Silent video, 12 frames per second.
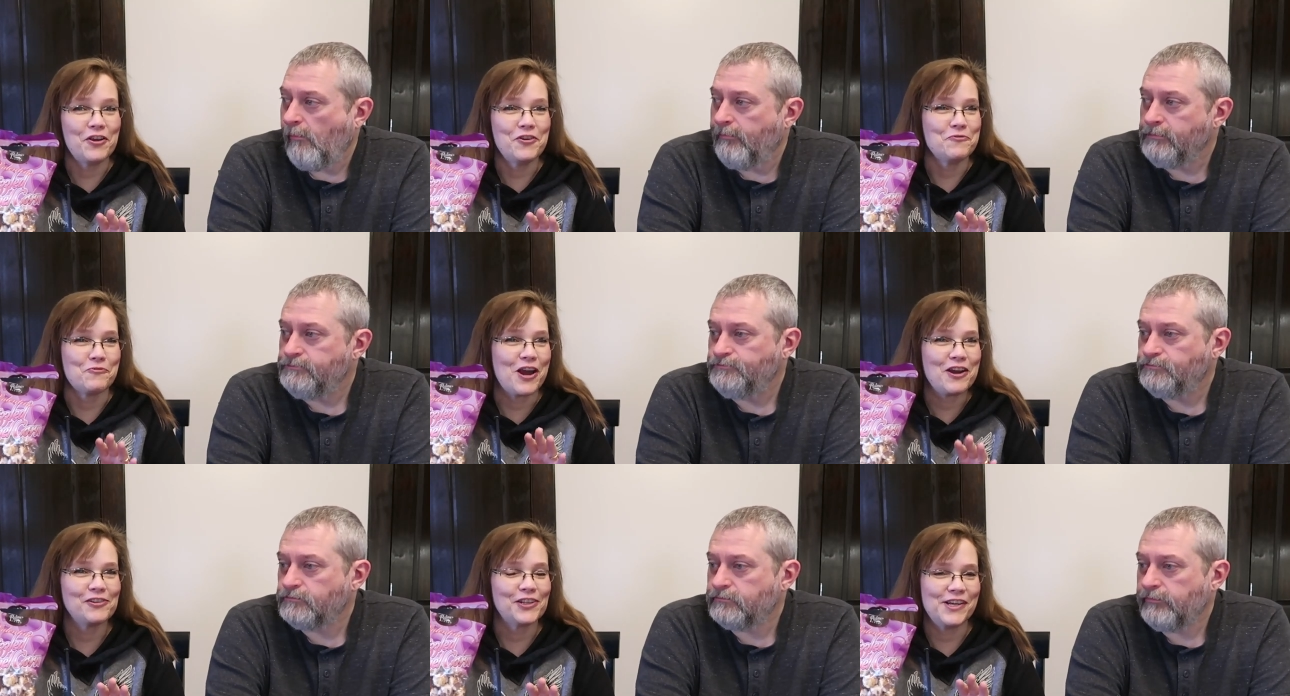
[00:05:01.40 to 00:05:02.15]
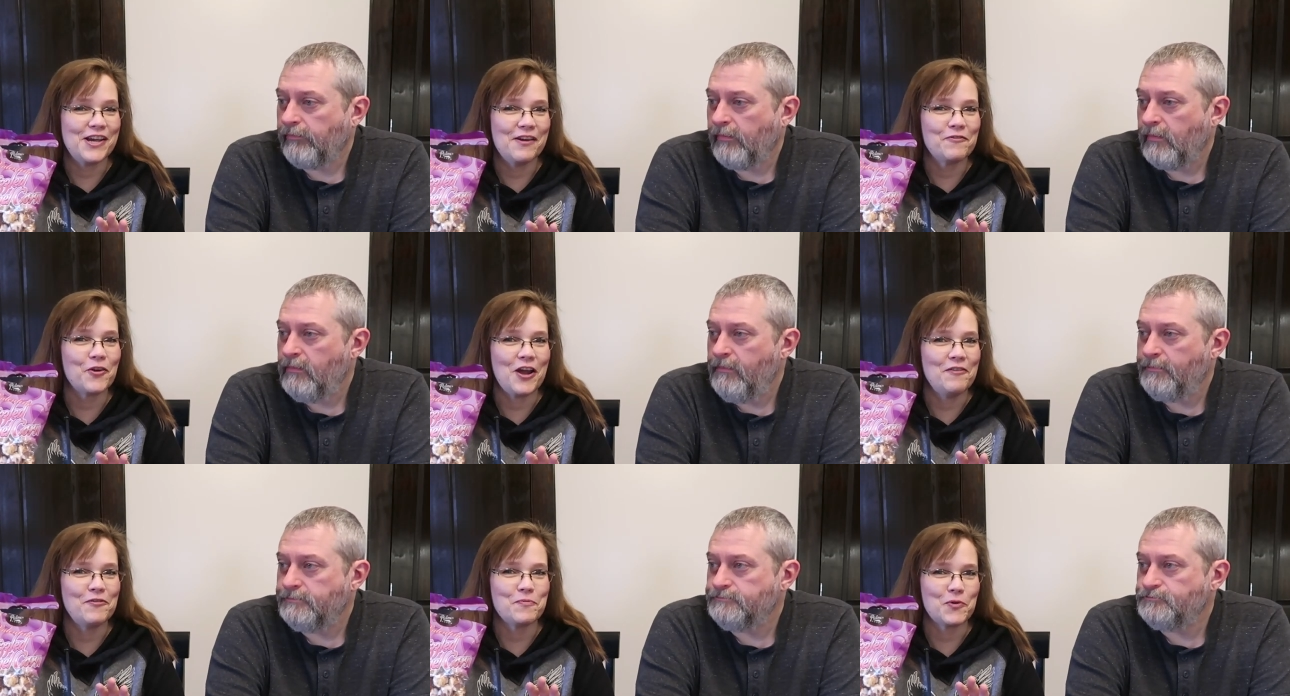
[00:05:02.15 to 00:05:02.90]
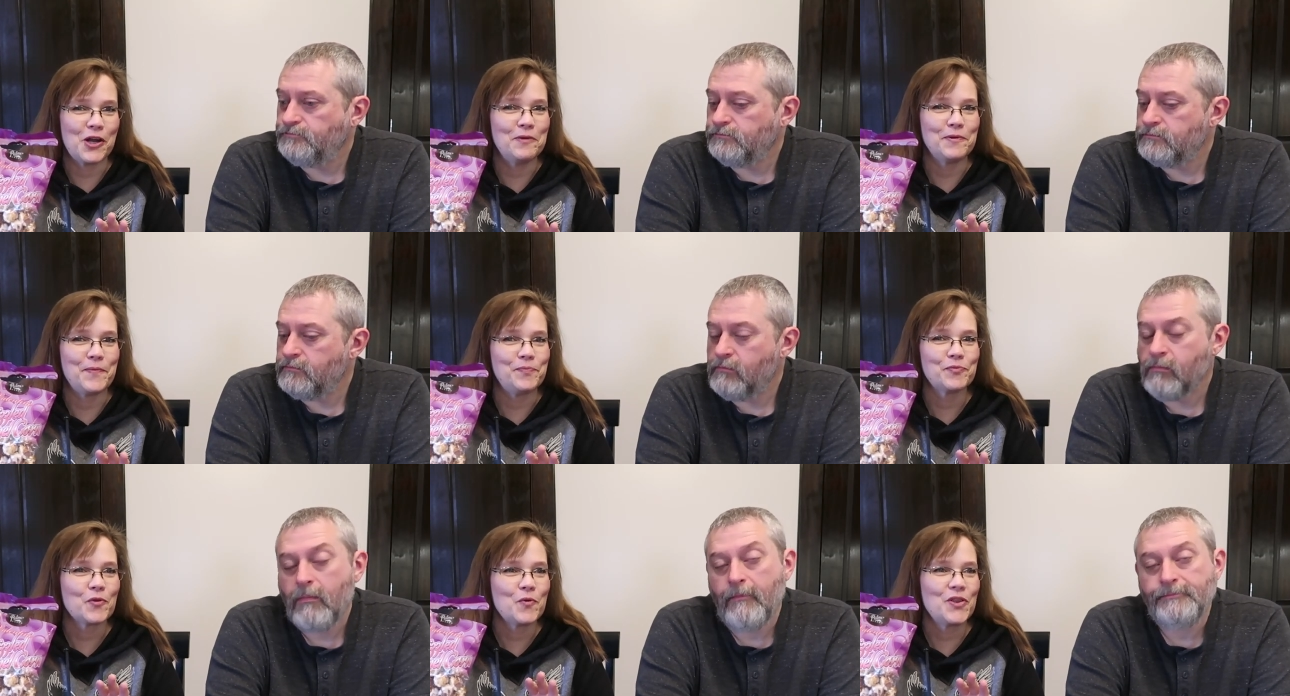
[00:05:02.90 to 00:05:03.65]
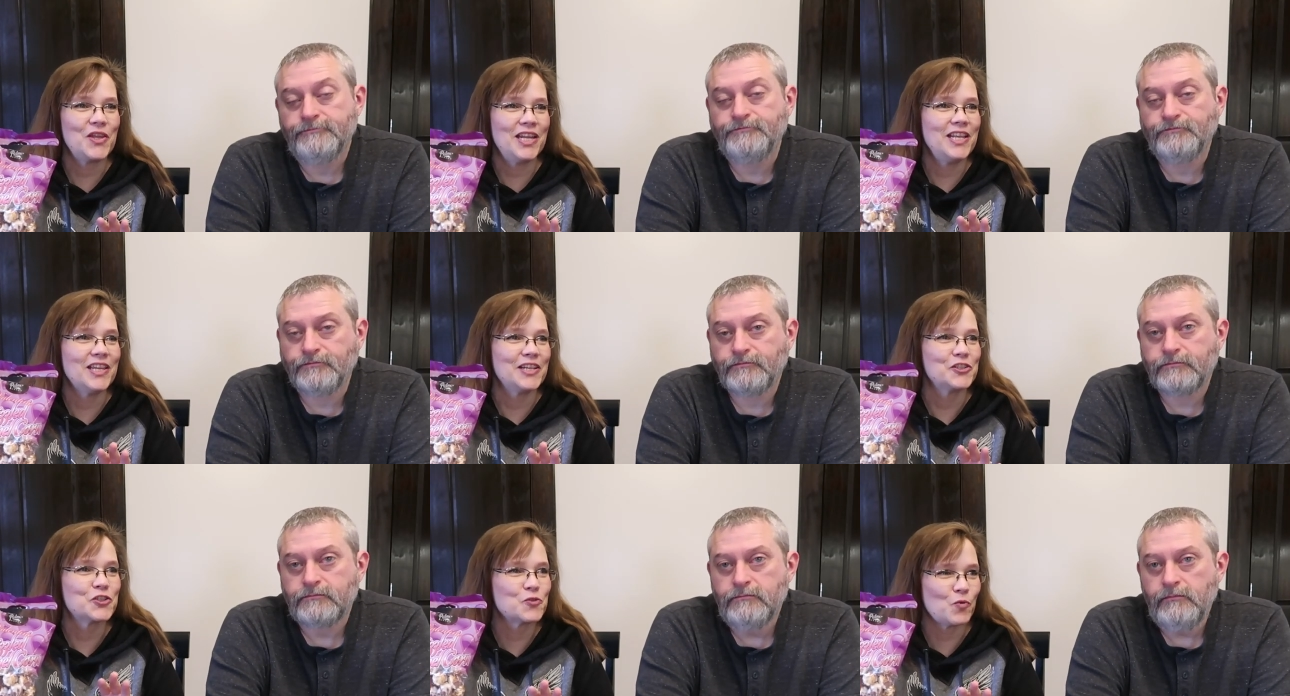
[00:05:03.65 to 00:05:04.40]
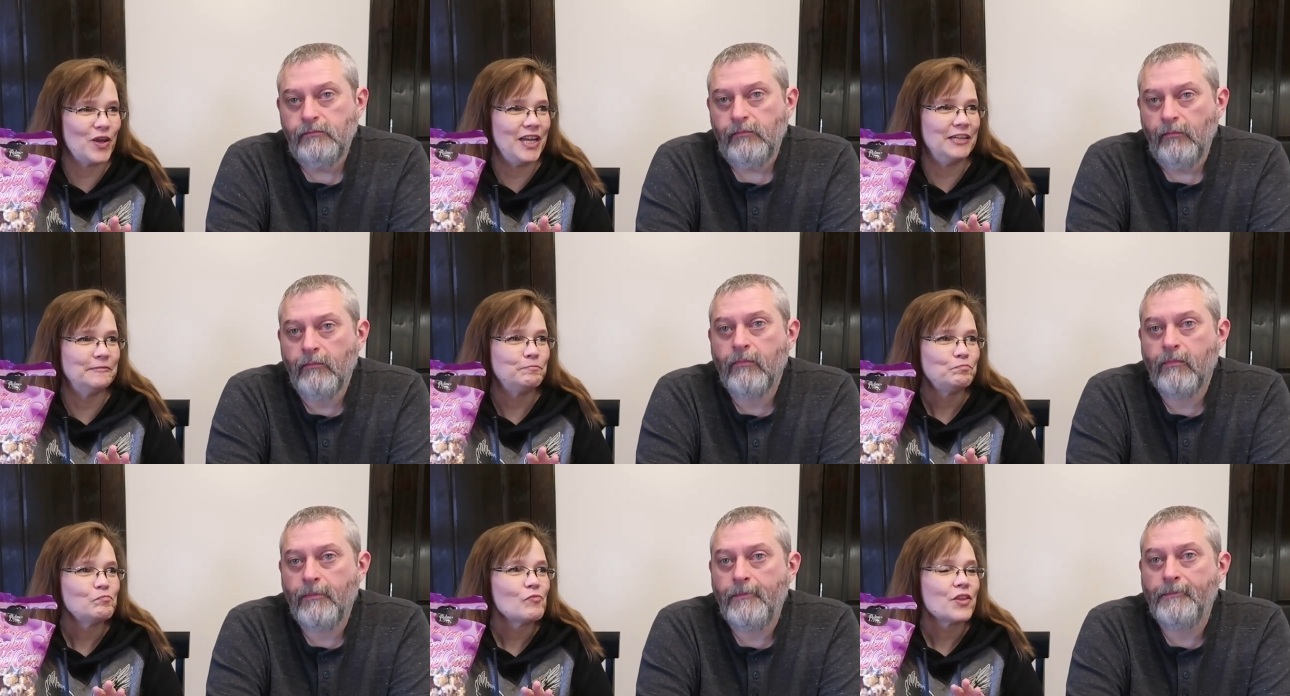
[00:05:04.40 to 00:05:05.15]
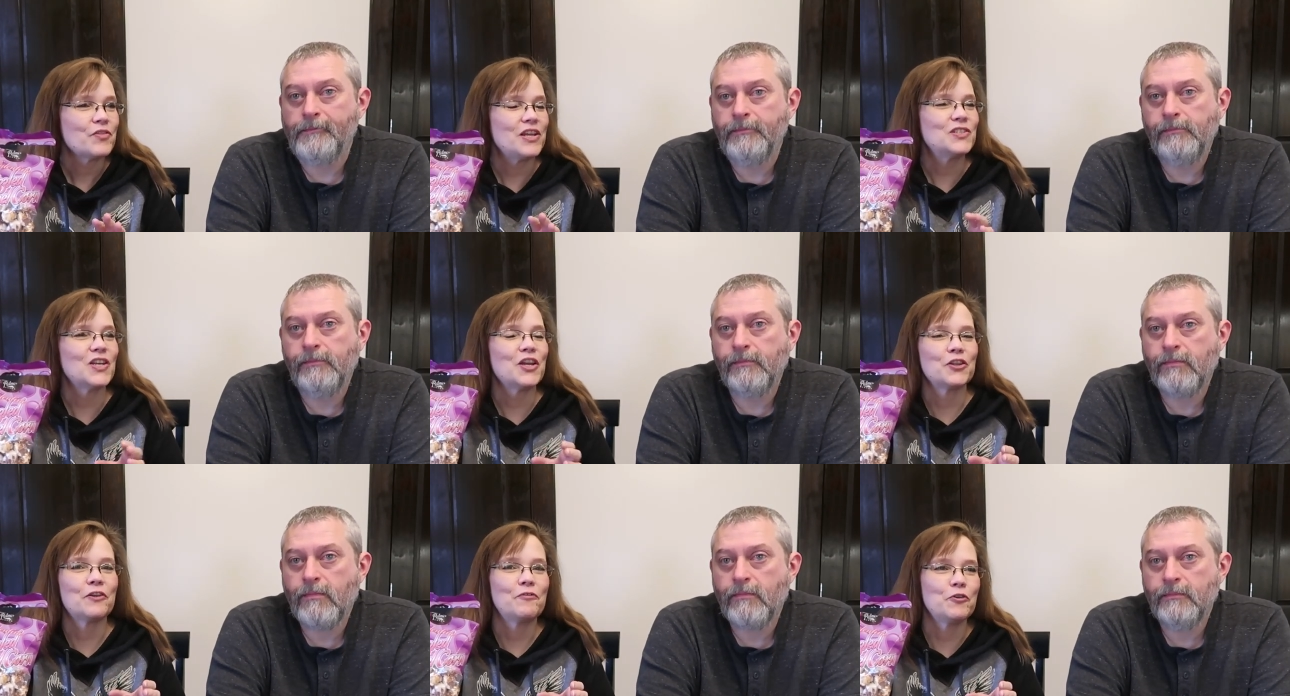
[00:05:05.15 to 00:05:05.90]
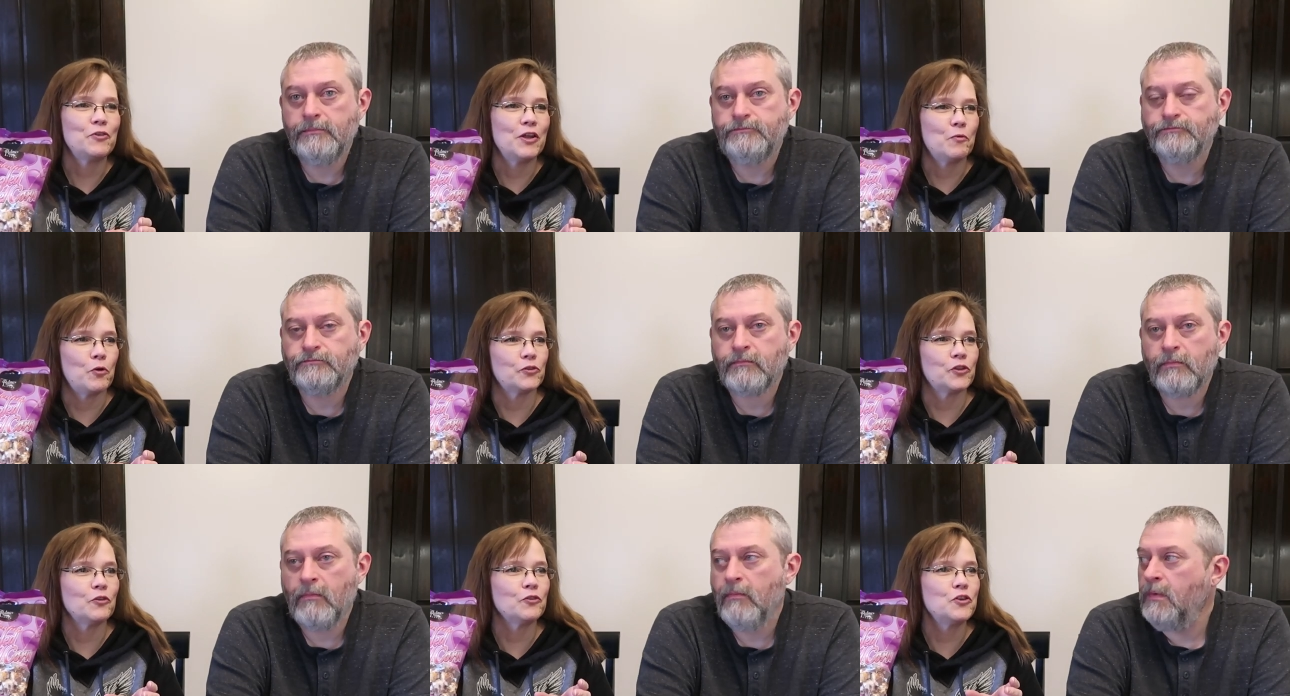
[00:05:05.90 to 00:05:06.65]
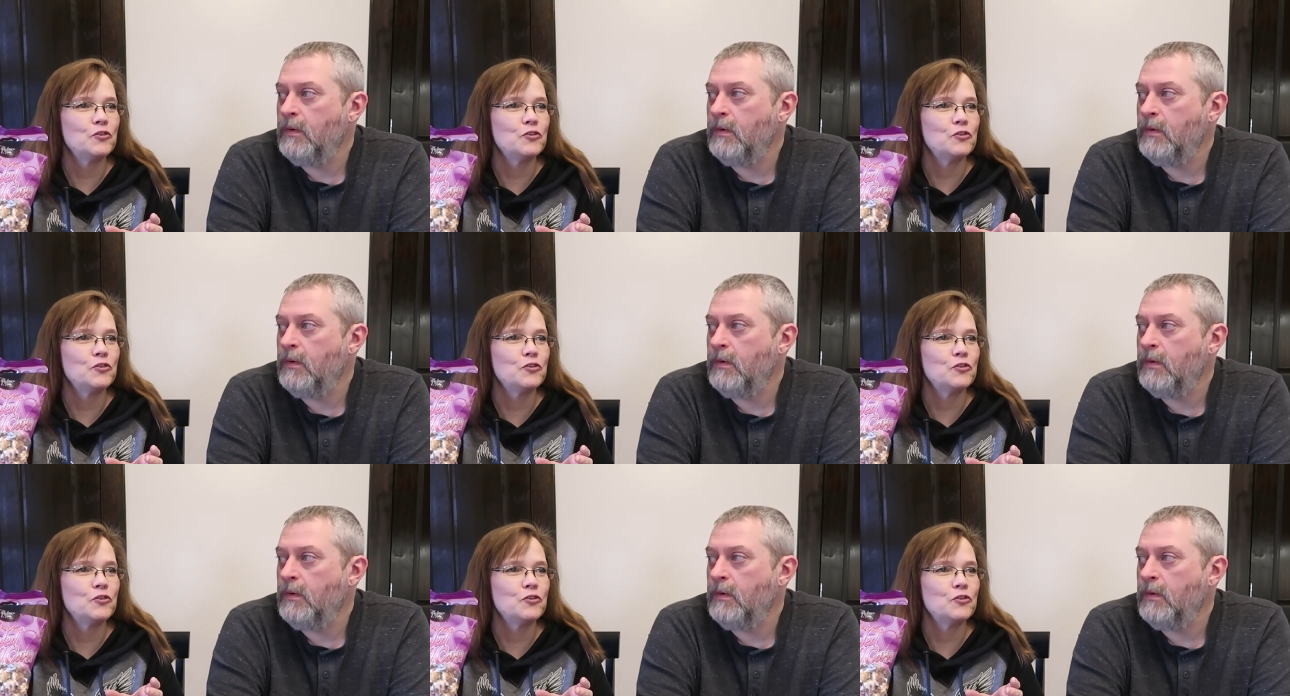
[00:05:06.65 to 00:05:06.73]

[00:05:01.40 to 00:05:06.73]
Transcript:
Speaker 1: very rarely ever have a problem with anything sweet they say on the Food Network, they'll